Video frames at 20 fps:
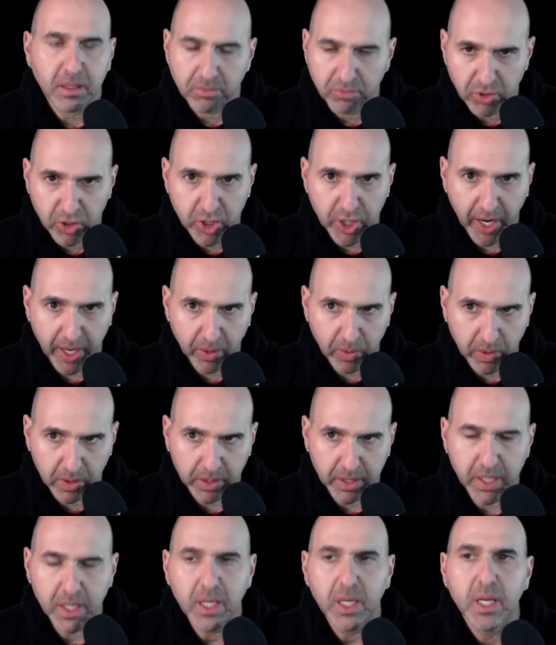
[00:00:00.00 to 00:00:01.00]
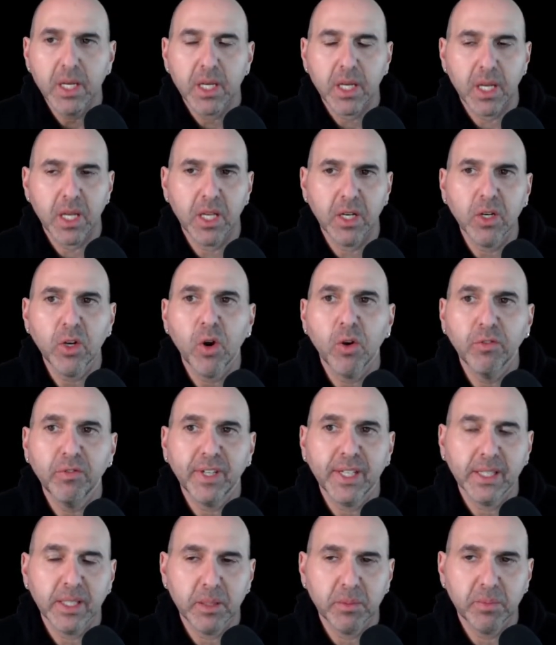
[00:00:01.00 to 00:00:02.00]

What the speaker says: generally in covalent